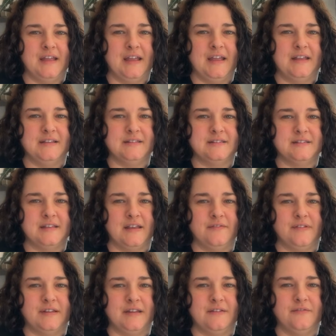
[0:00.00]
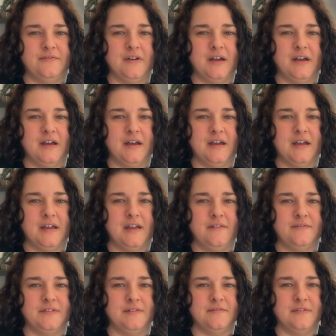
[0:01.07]

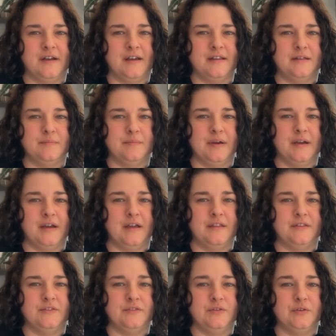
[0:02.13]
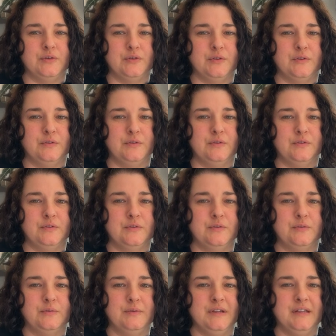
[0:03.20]
875 divided by the
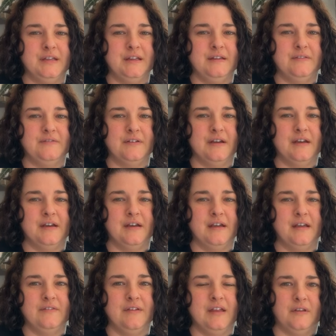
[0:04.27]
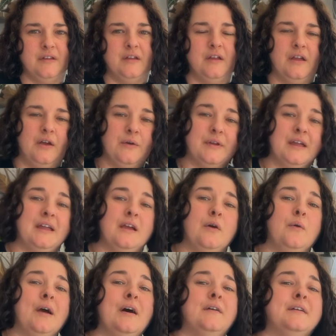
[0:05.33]
225. Okay,
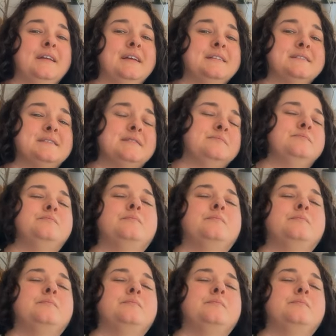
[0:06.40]
Well, yes.